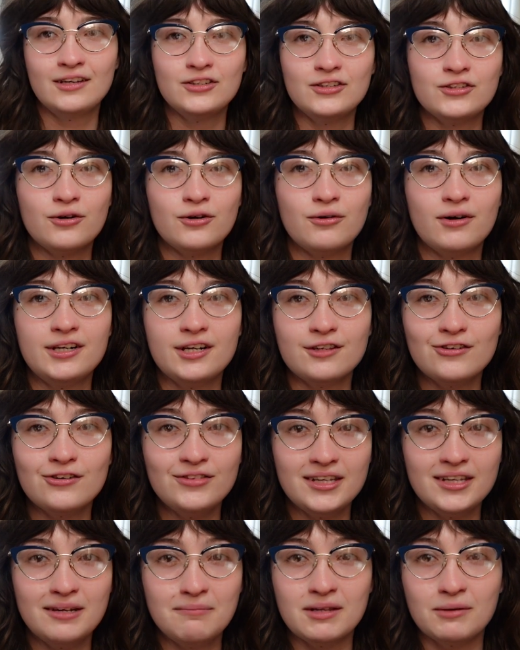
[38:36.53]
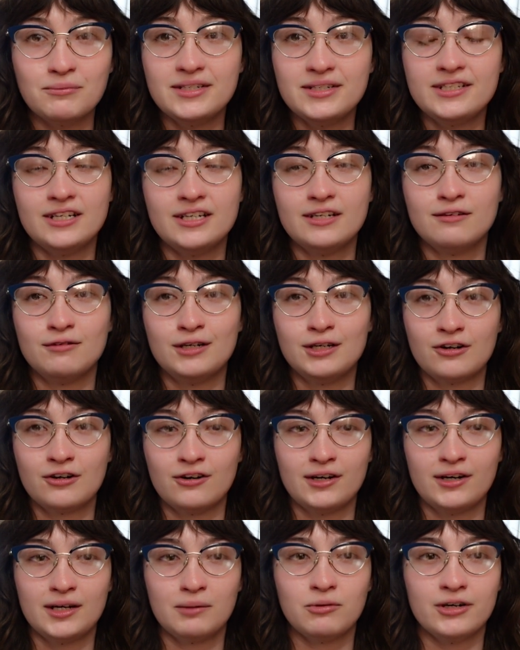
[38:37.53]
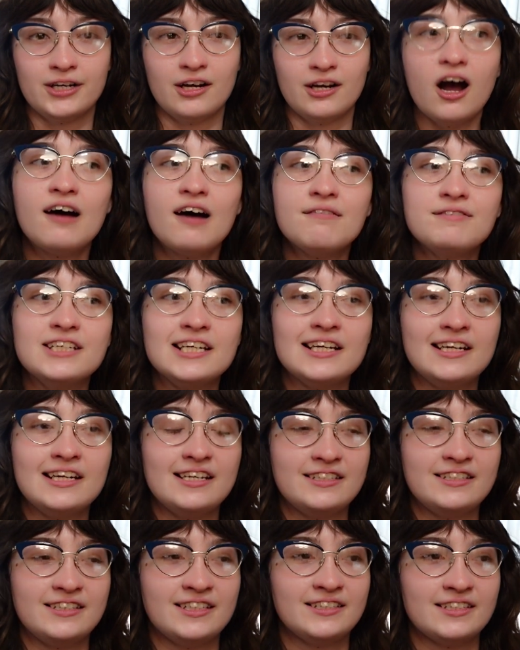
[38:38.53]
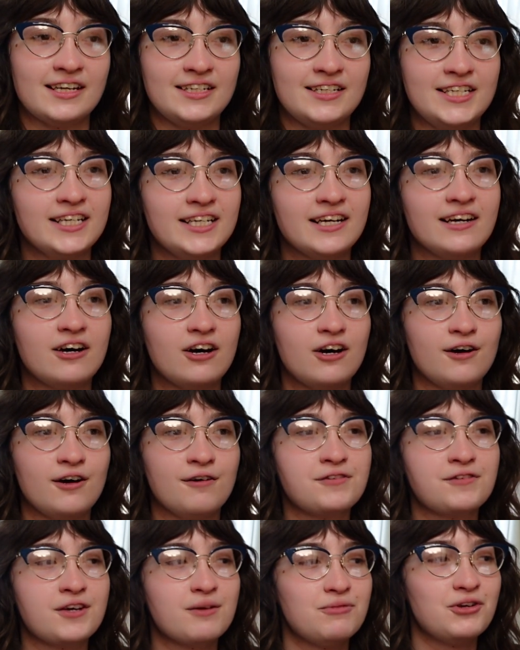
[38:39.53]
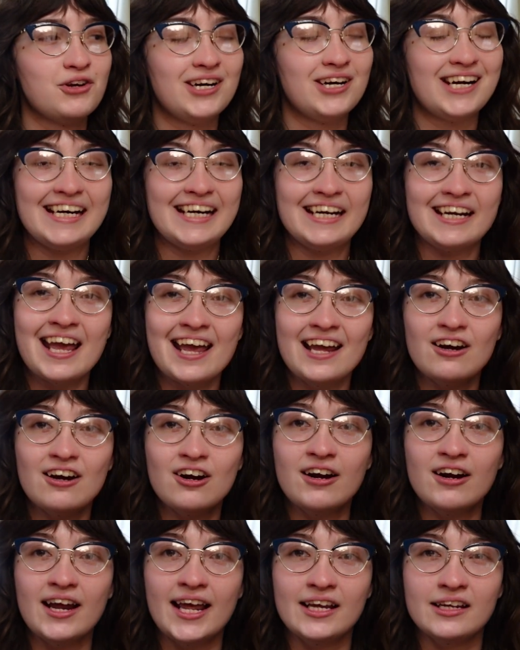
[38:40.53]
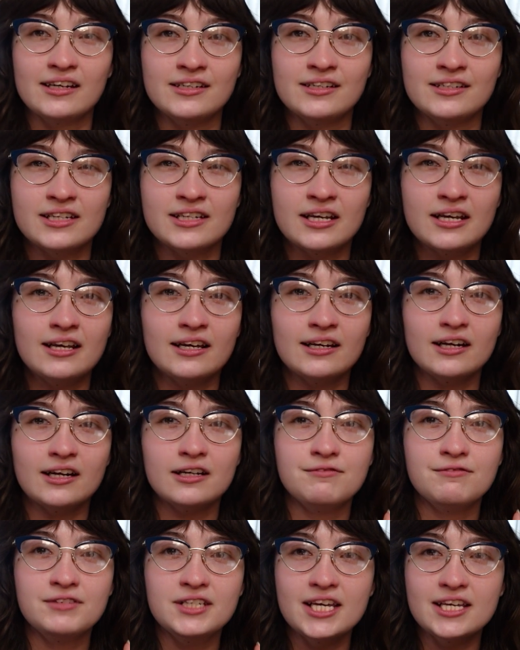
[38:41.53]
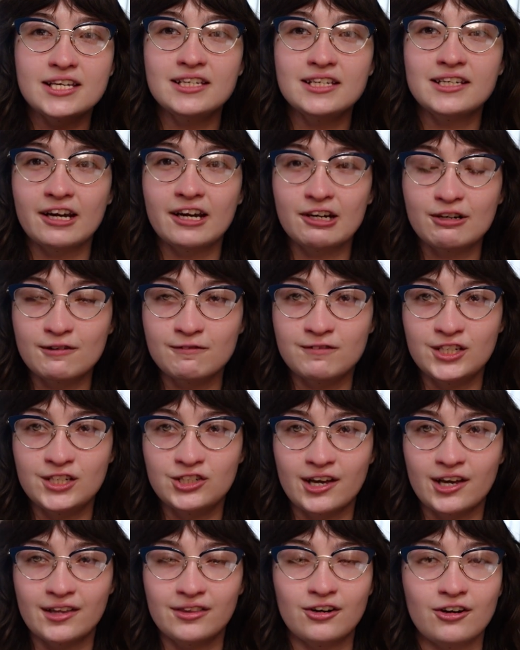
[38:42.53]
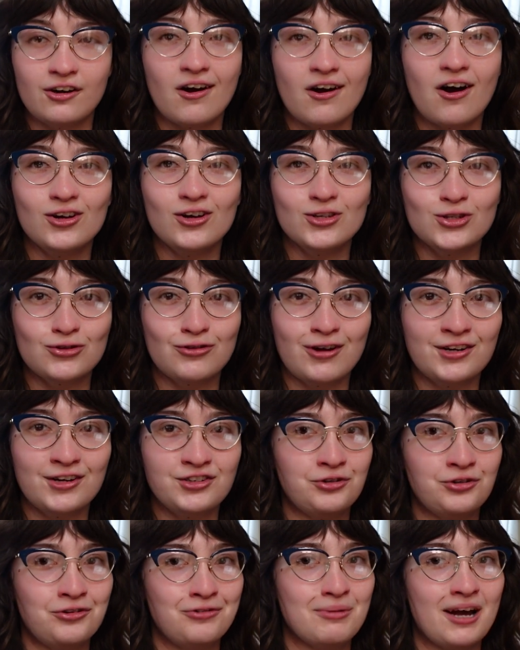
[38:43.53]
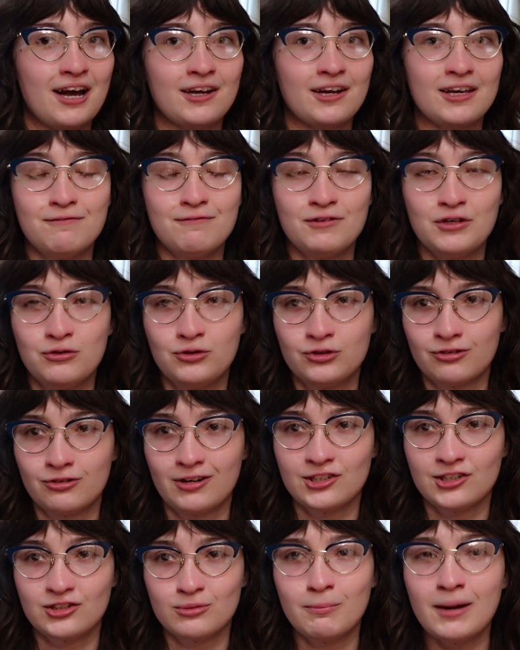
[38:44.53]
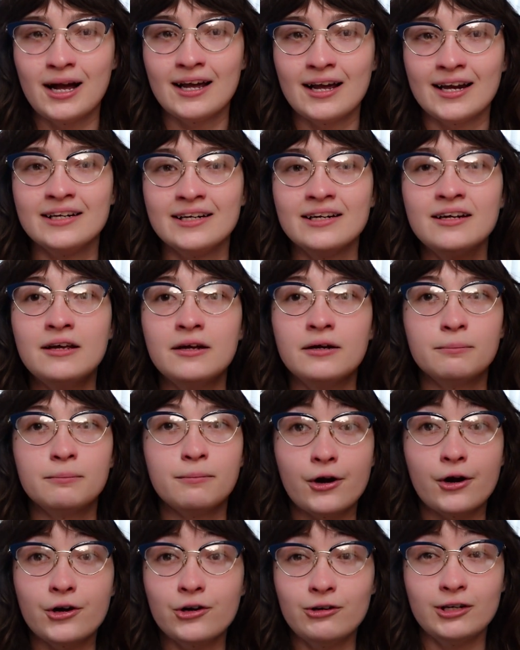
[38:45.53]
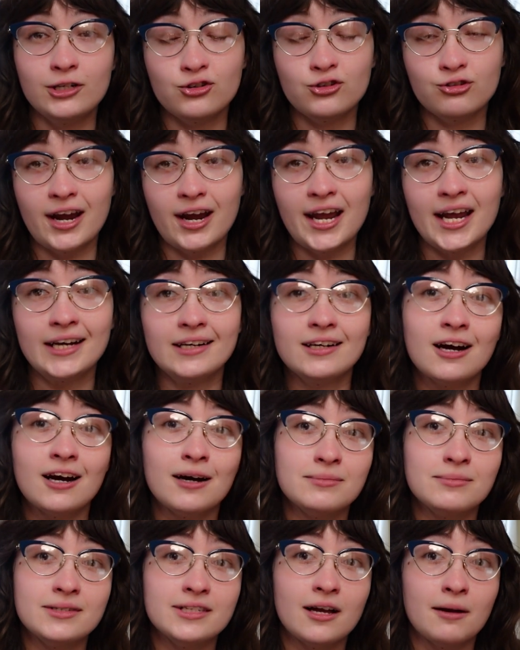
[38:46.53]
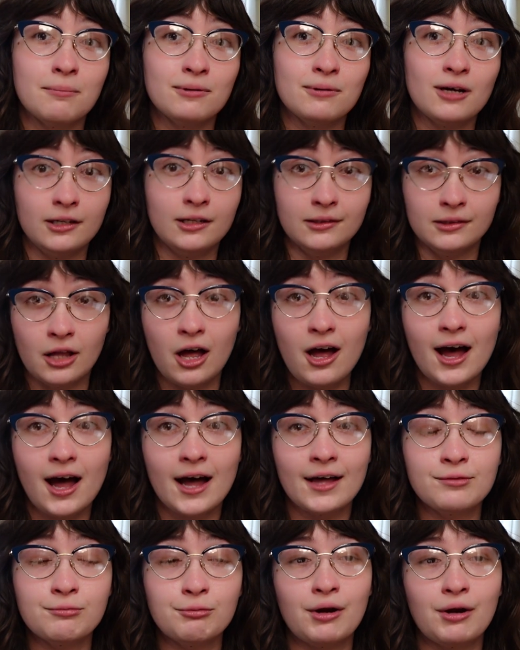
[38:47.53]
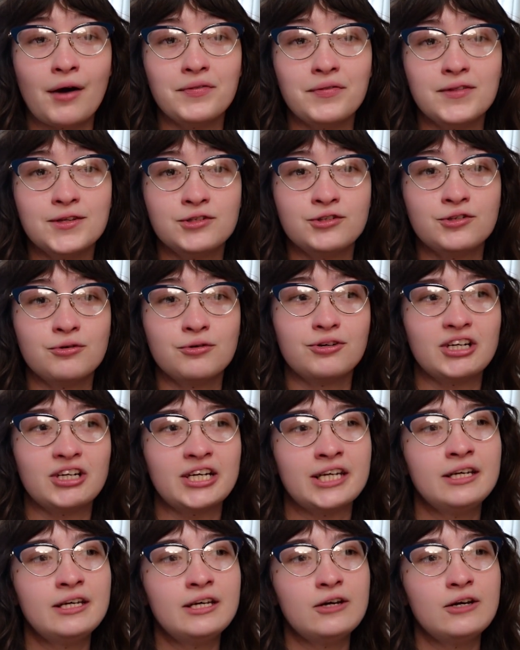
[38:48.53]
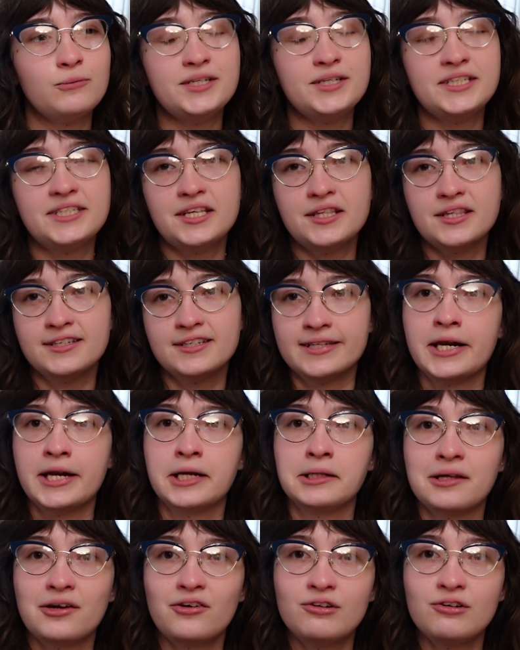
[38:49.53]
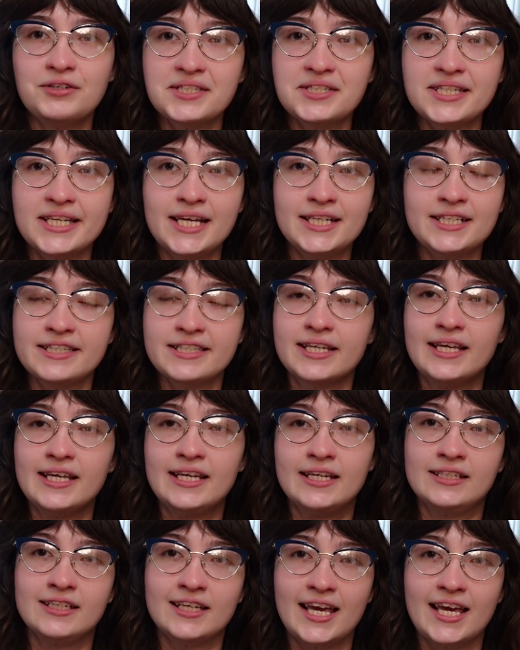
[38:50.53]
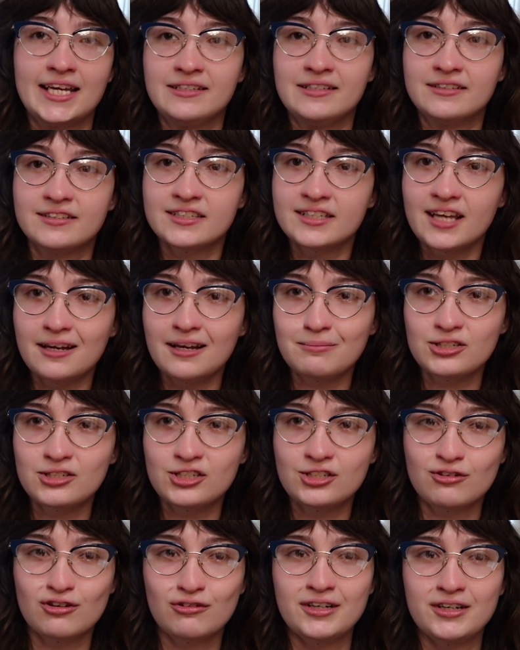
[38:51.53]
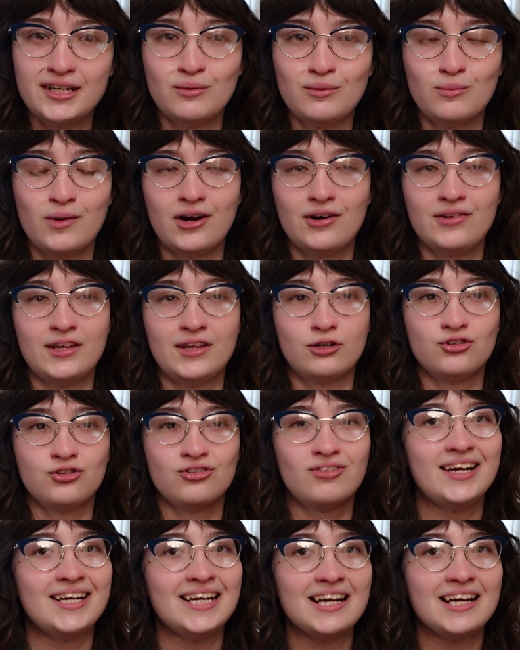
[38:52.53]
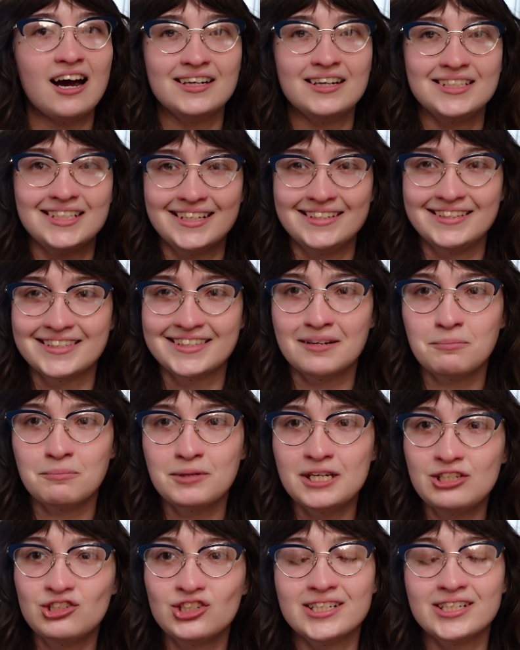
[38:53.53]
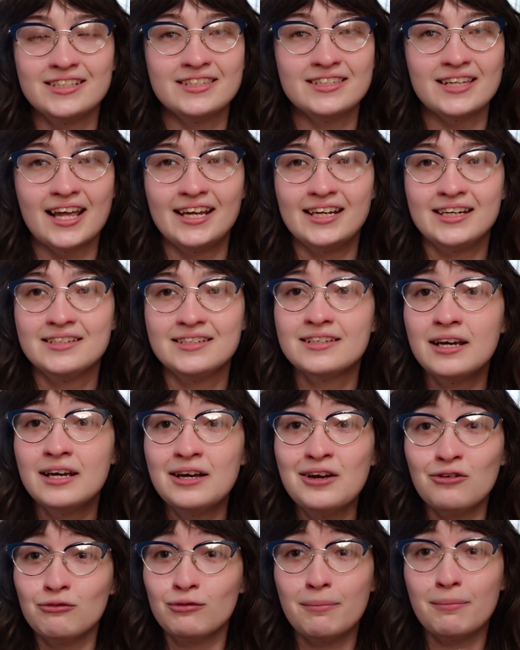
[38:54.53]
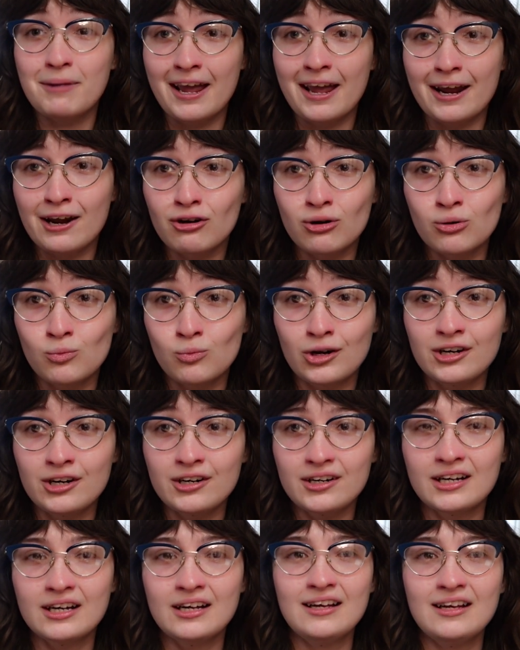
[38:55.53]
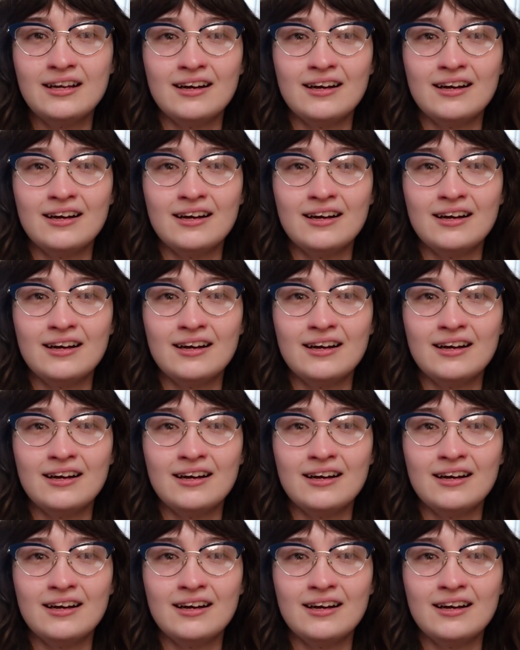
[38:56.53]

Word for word: So, another theme that we see recurring pretty often is this idea of community care and kind of taking care of each other. I'll scratch your back if you scratch mine. Barter and trade comes up a lot throughout the story. We see this in a literal sense in Kate and Sam's story, where they're trading onions and peaches and repair work.